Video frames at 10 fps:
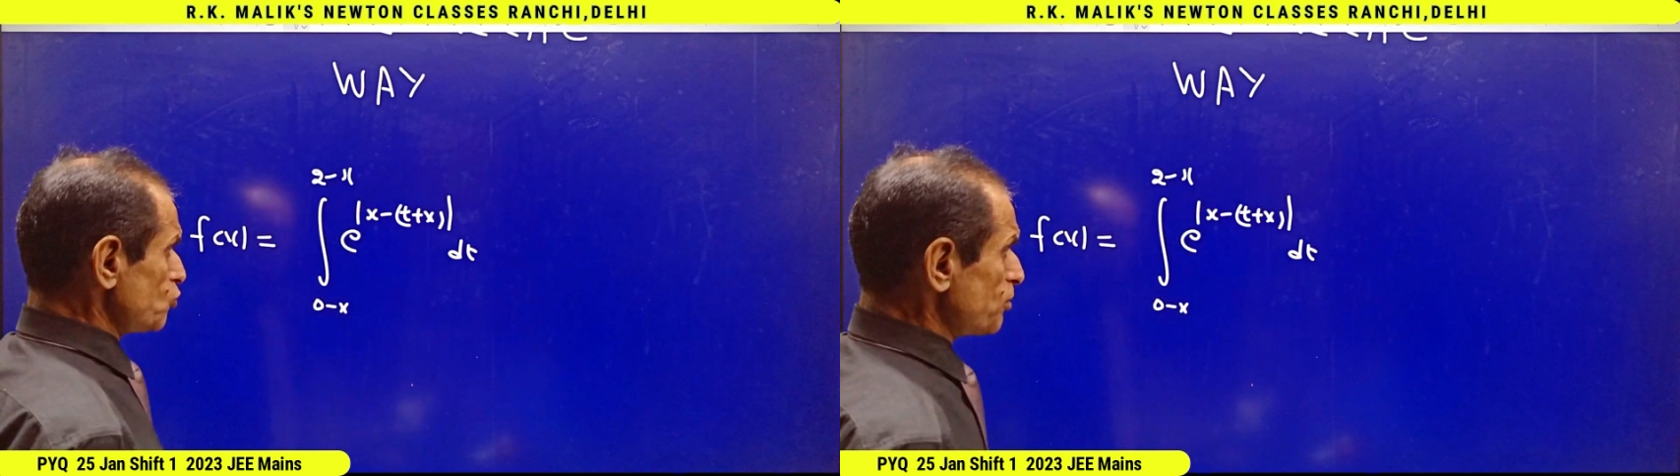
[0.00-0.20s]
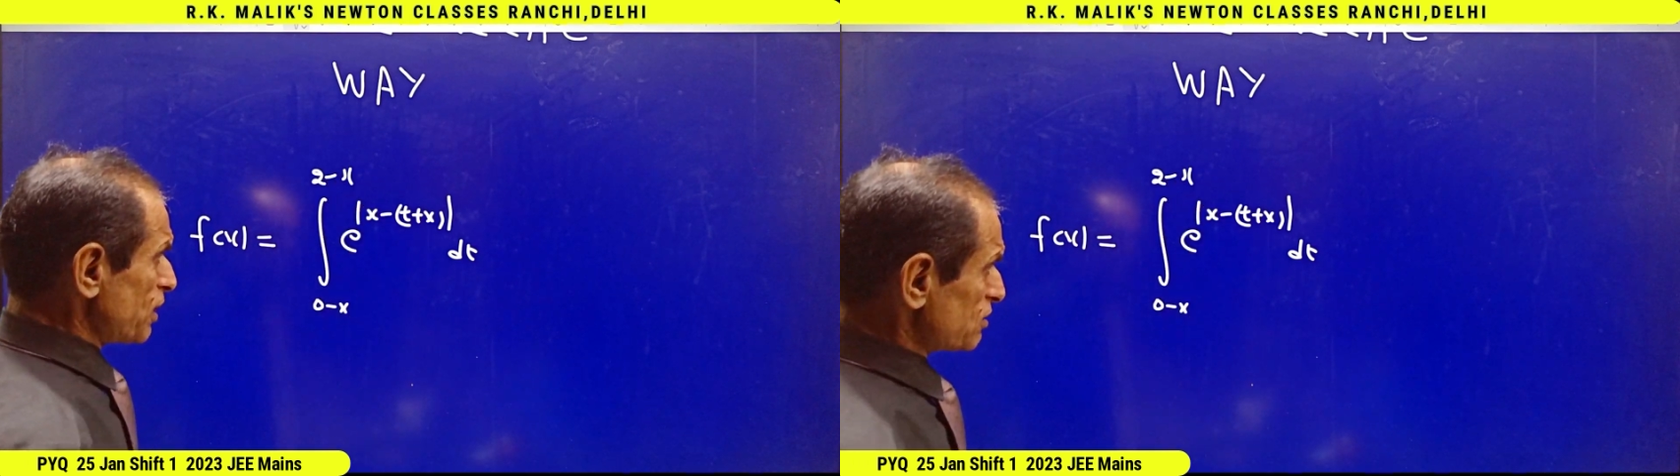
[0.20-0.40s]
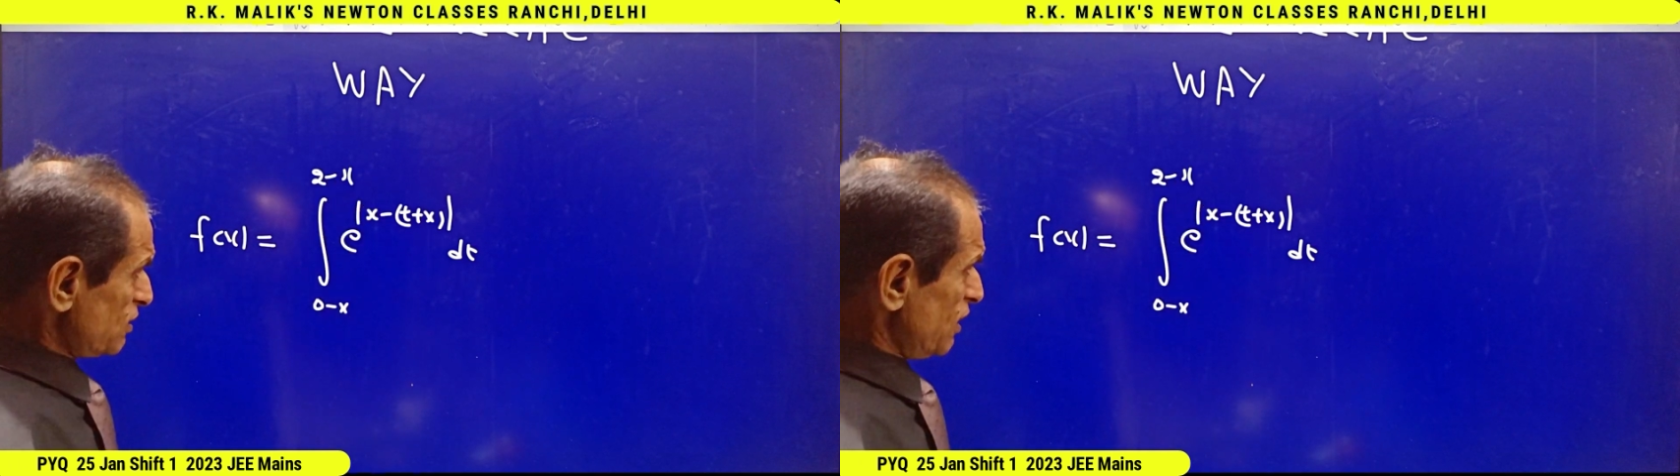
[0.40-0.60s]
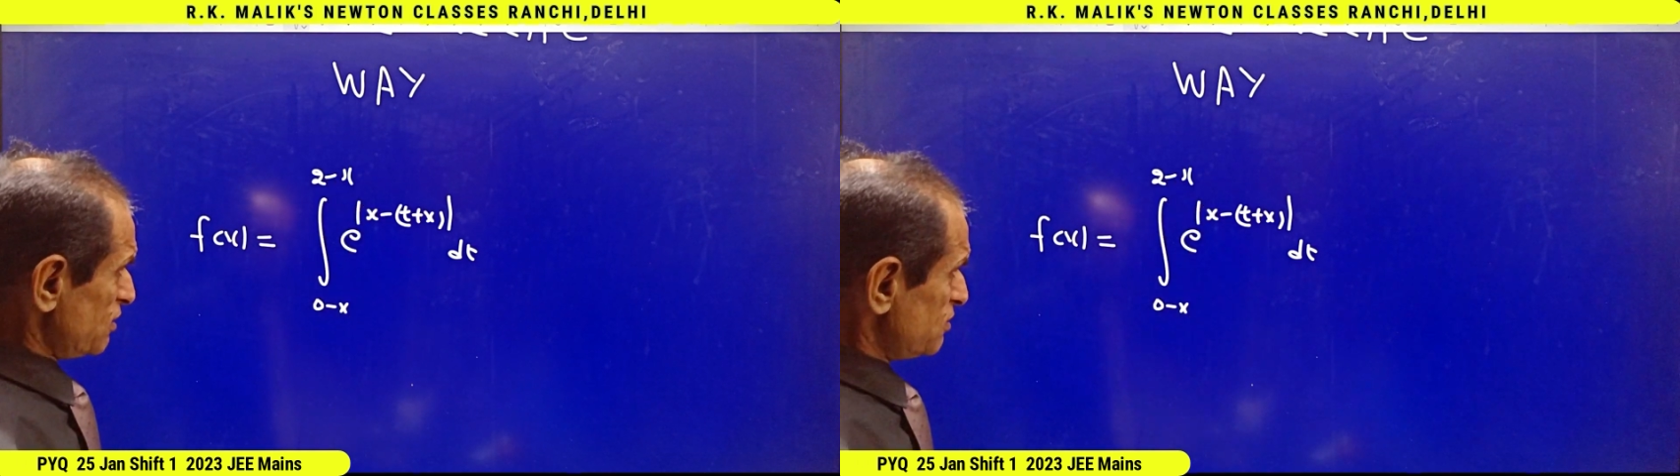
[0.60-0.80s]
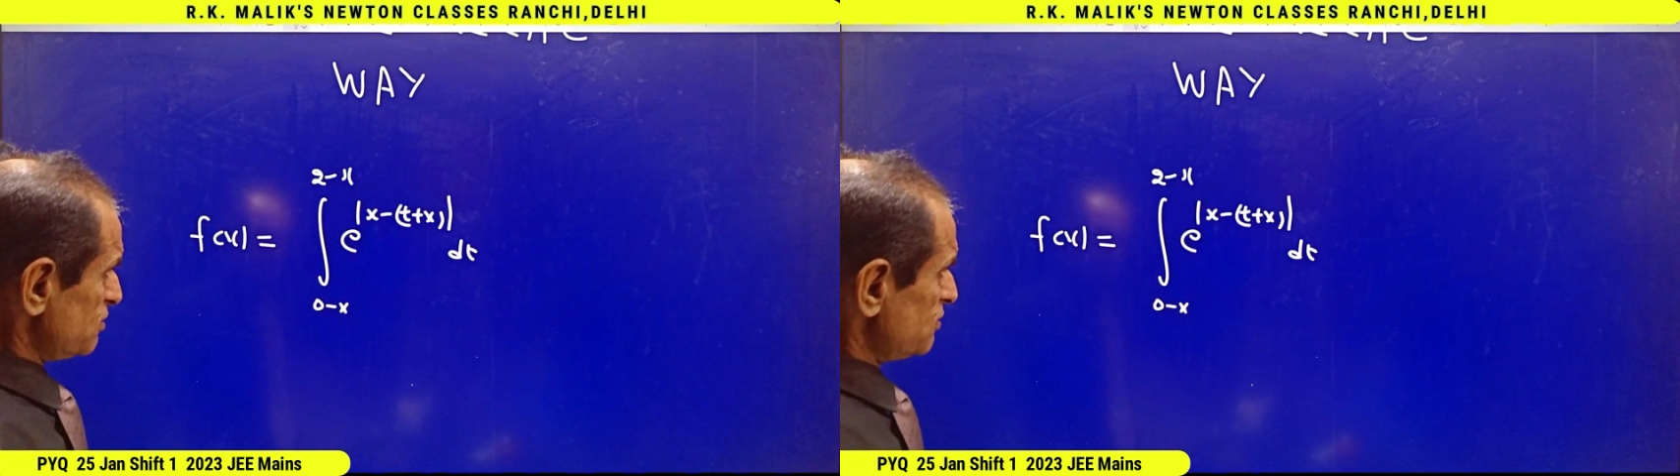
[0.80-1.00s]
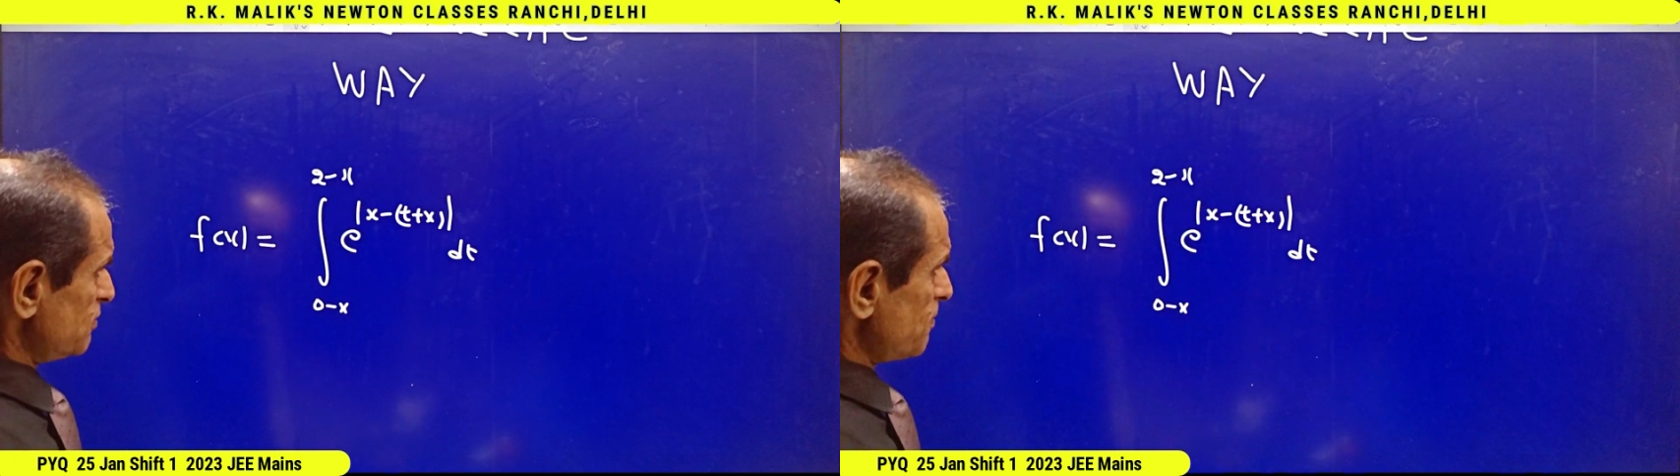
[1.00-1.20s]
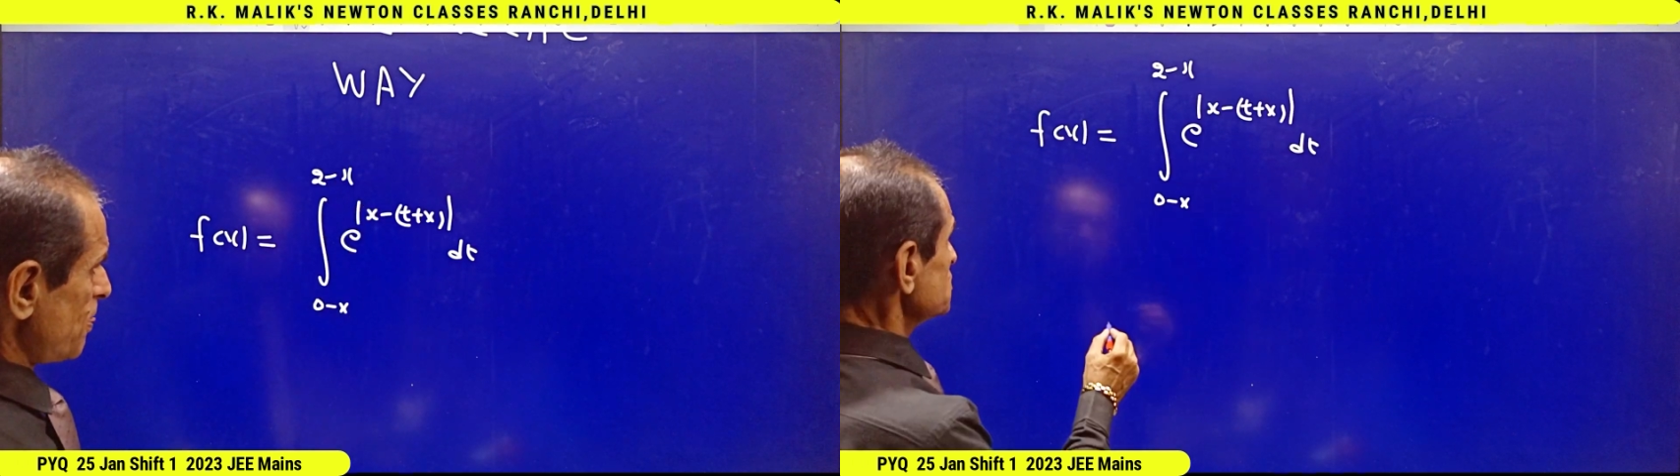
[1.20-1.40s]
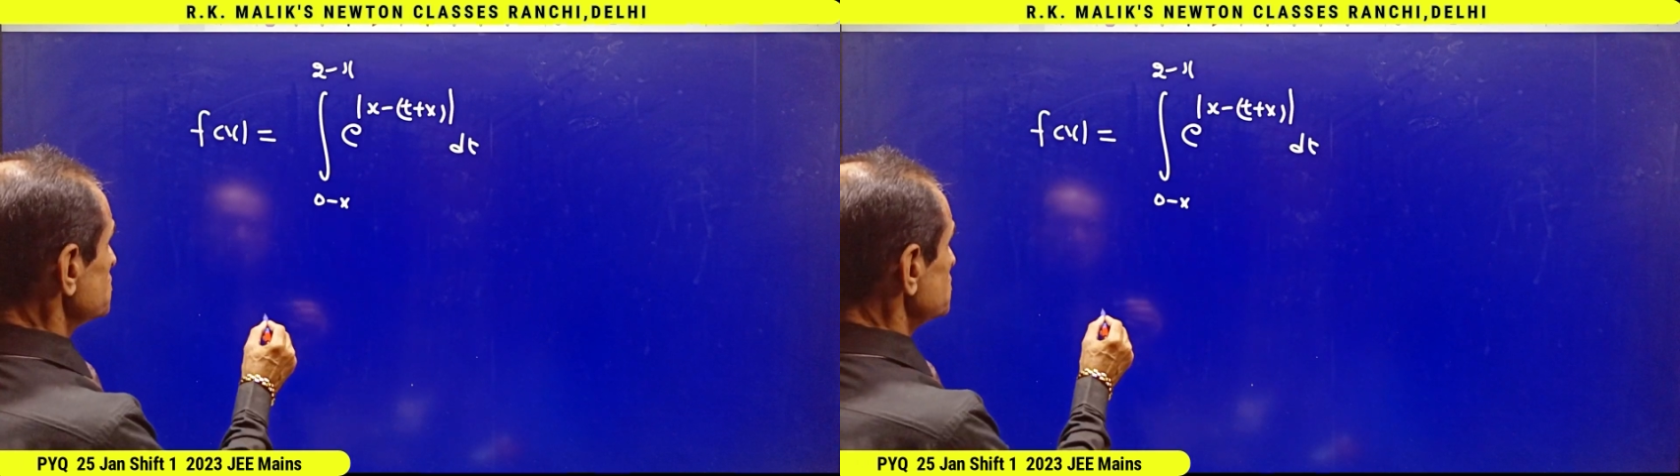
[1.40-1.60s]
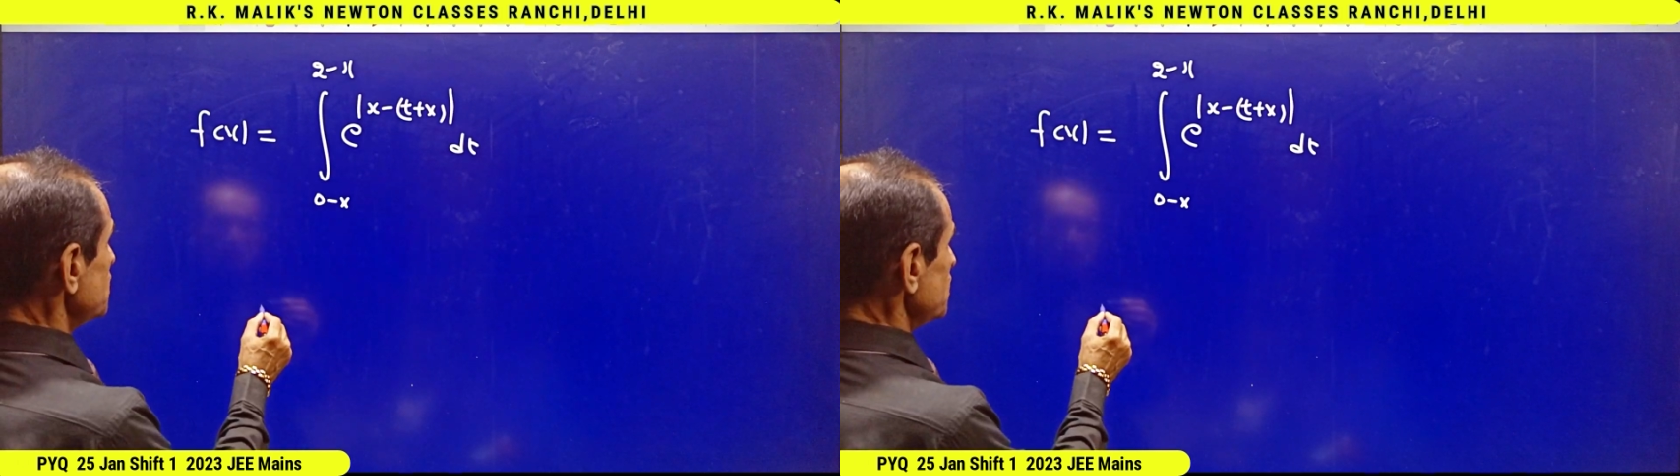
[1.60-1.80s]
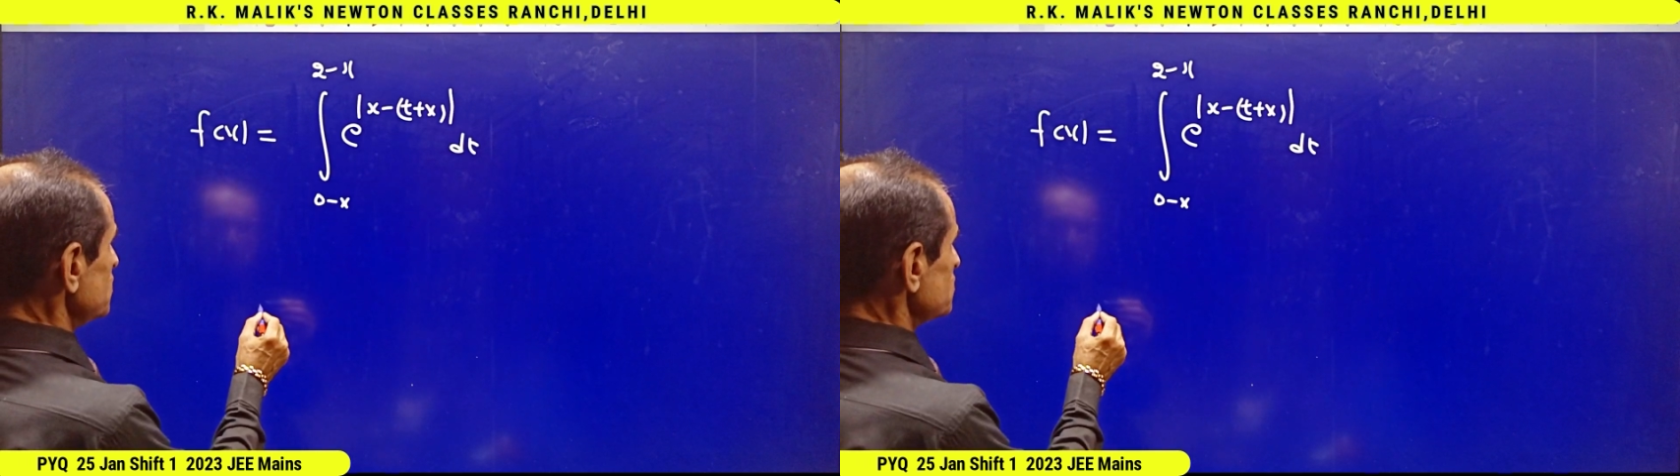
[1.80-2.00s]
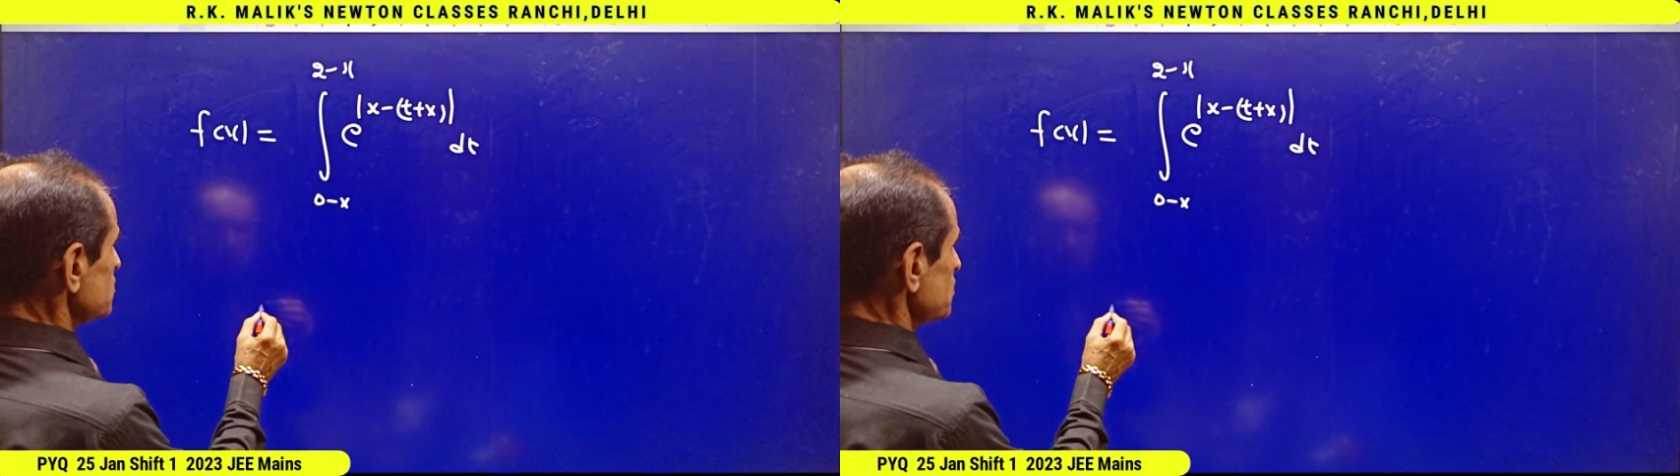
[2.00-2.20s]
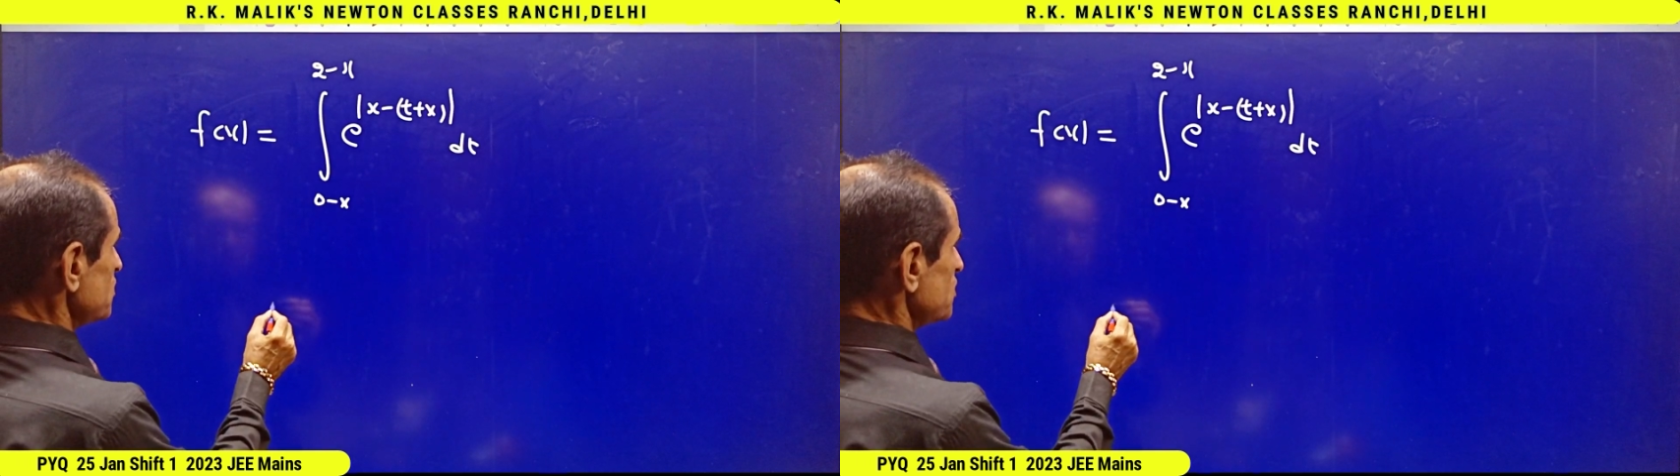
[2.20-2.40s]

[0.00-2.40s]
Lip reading: 2 minus x, that is,